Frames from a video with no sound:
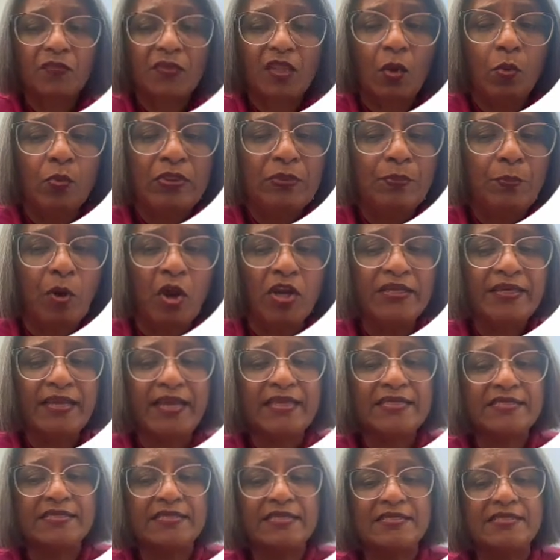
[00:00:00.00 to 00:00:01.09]
With
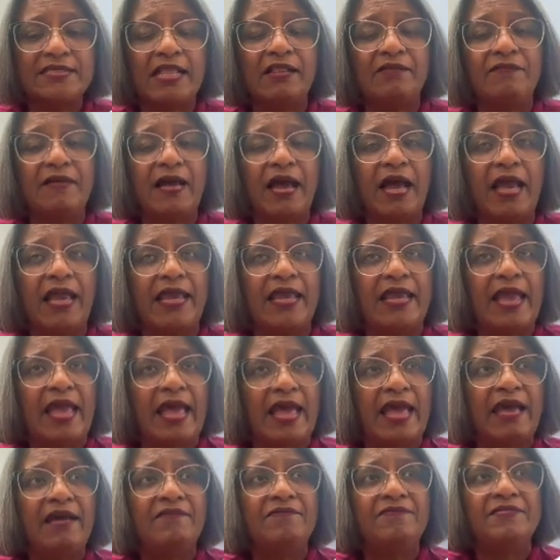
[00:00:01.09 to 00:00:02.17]
podcasts itself, I
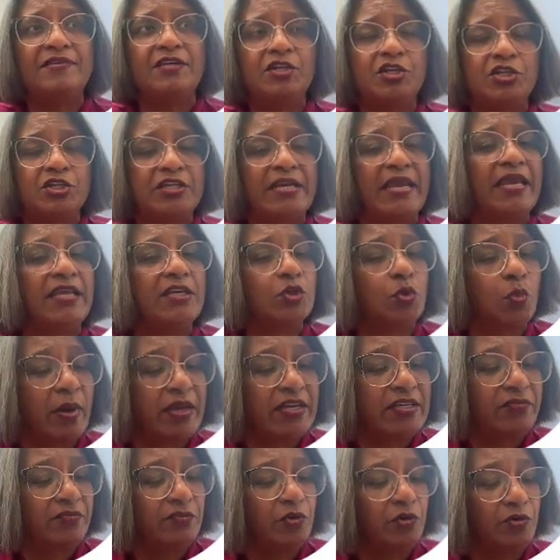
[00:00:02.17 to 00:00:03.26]
have shared quite
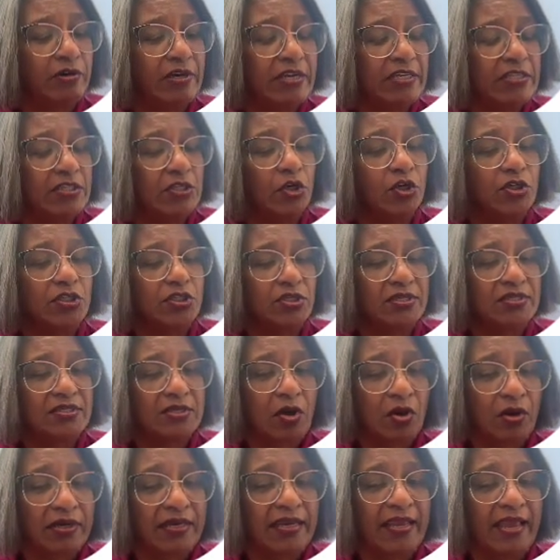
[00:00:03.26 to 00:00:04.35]
a few resources
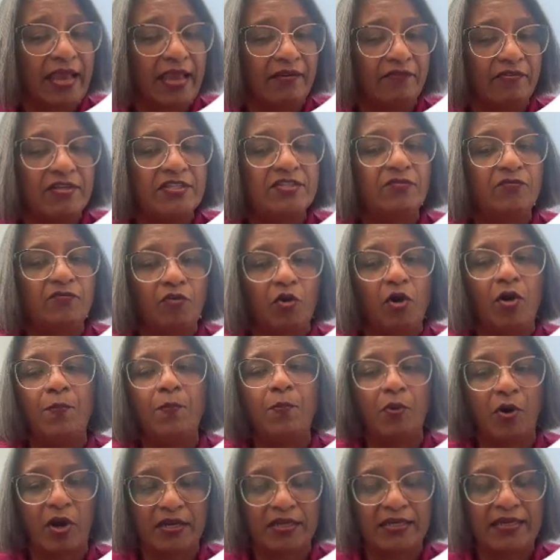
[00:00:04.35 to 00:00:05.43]
on Canvas for
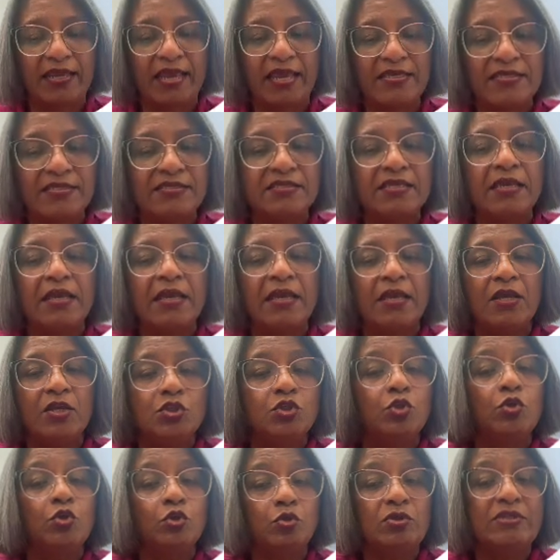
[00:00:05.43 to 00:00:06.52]
podcasts.
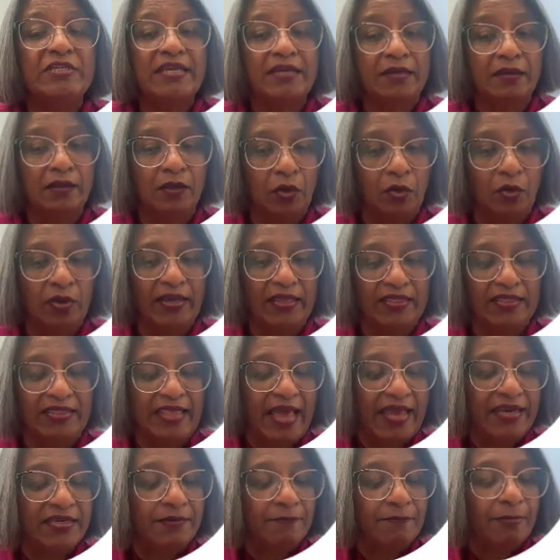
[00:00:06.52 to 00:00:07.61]
So do take a look at
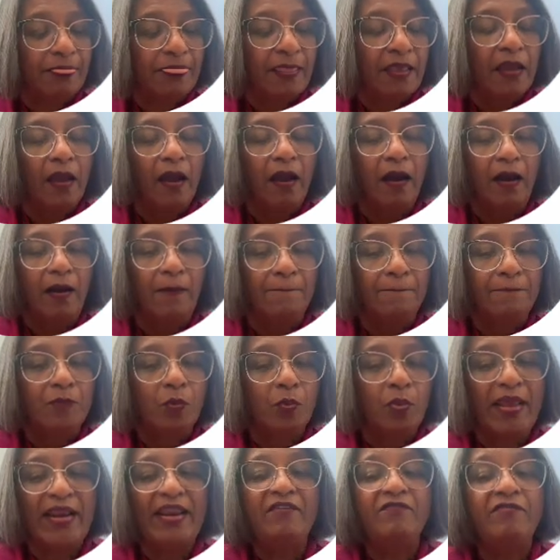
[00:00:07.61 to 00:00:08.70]
that.
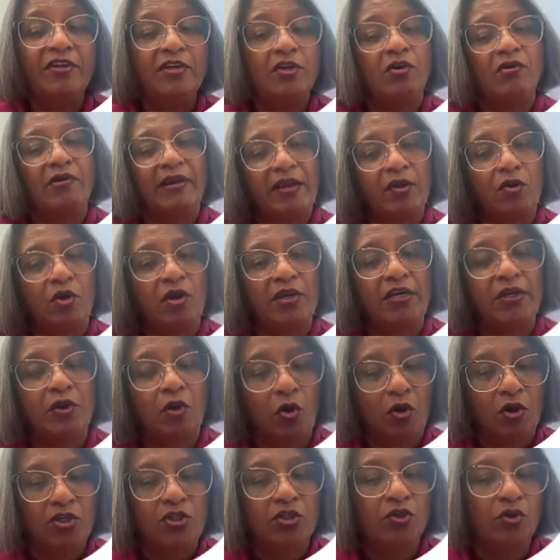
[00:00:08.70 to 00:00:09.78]
Whenever you're recording
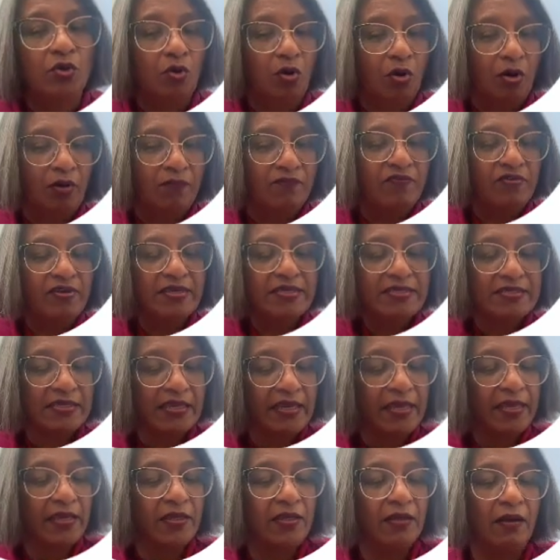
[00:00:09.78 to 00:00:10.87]
audio,
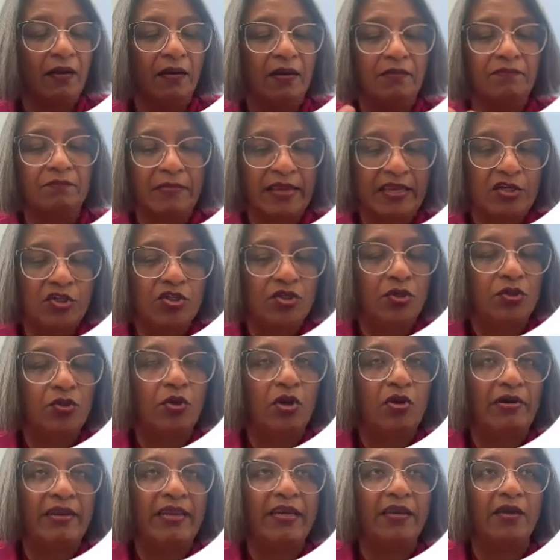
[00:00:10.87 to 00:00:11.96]
obviously make sure
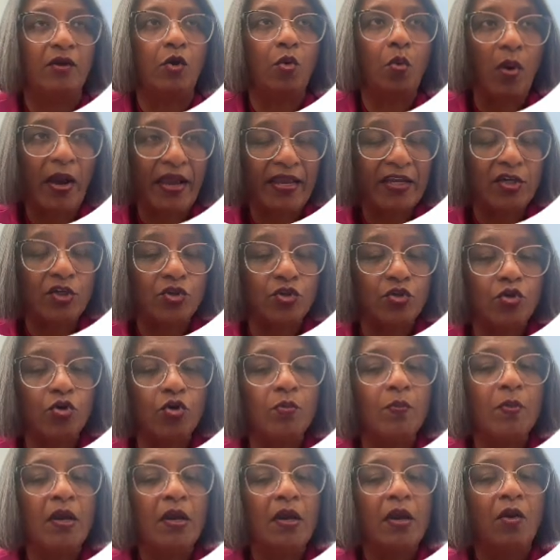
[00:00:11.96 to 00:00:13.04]
you're in a quiet
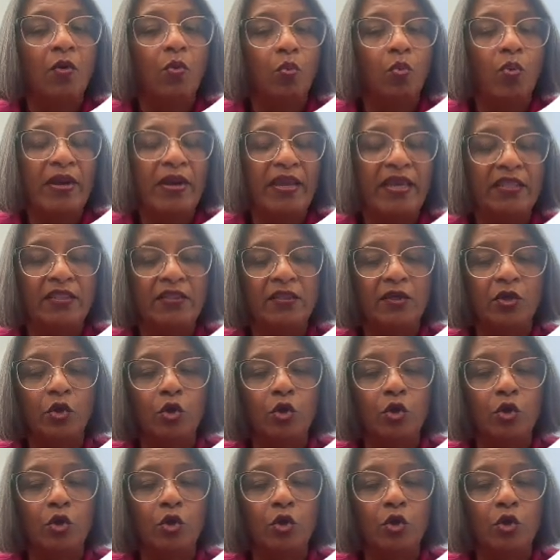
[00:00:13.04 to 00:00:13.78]
room with